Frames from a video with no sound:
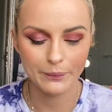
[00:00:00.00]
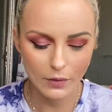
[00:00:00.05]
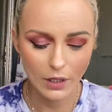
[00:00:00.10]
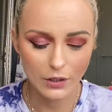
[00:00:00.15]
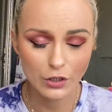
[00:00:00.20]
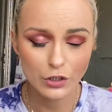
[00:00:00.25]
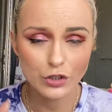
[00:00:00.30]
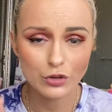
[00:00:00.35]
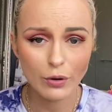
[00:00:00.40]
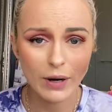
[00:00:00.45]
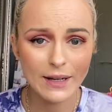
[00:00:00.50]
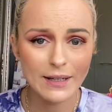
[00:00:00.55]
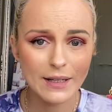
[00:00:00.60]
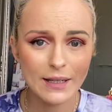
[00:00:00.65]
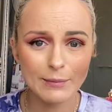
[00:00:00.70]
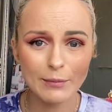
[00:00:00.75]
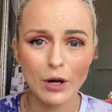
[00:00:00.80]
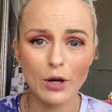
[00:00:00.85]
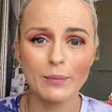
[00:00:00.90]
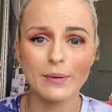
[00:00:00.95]
And the trend at
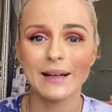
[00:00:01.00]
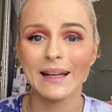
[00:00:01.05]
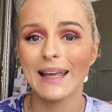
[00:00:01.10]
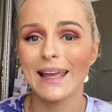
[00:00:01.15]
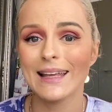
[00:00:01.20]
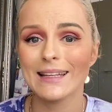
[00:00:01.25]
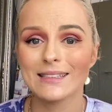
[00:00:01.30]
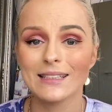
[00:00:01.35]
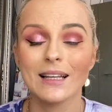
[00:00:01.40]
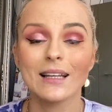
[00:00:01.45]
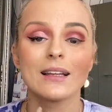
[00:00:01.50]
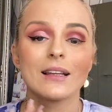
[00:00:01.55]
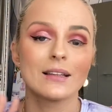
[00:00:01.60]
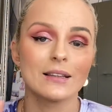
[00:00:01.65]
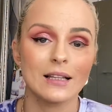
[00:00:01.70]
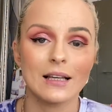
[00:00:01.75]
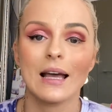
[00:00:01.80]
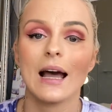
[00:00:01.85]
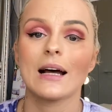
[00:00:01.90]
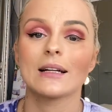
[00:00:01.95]
the moment is
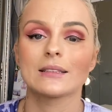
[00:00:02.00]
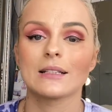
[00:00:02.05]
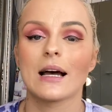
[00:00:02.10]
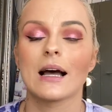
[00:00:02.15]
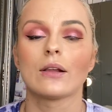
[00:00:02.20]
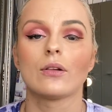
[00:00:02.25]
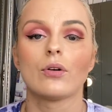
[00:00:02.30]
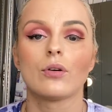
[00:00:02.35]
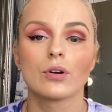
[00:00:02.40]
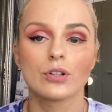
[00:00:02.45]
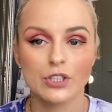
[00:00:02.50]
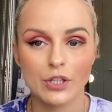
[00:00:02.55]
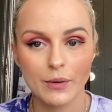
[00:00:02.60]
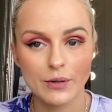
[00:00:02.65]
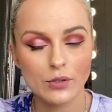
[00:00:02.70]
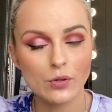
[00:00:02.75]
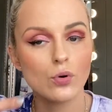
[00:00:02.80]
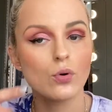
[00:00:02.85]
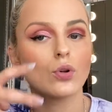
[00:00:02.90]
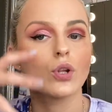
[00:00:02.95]
the cat eye look. So
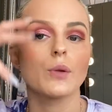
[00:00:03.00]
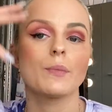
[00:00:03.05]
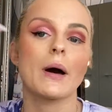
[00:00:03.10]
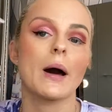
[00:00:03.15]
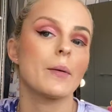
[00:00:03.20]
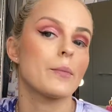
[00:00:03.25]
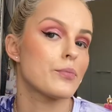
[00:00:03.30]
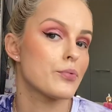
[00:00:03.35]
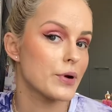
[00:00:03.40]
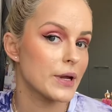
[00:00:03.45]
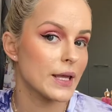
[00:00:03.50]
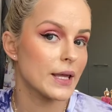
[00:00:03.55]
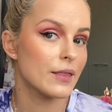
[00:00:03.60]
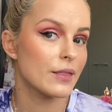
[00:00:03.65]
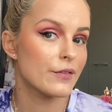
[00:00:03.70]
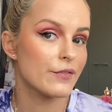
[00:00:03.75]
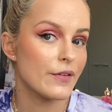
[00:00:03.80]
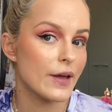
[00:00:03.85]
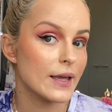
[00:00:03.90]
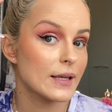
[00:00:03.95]
it's all about bringing the
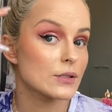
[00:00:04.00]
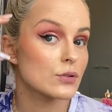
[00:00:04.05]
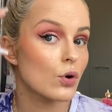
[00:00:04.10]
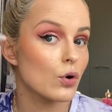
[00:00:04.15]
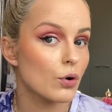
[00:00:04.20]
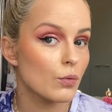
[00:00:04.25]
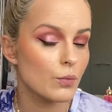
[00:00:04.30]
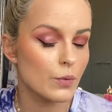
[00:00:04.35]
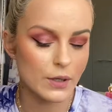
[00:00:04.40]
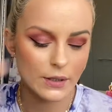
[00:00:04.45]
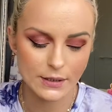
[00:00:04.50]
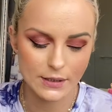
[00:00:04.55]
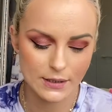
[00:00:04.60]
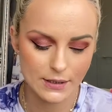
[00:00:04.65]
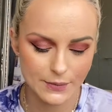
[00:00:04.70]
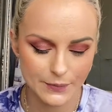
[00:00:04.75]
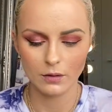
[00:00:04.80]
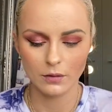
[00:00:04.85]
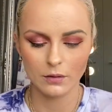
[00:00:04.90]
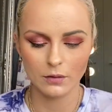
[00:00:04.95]
face upwards.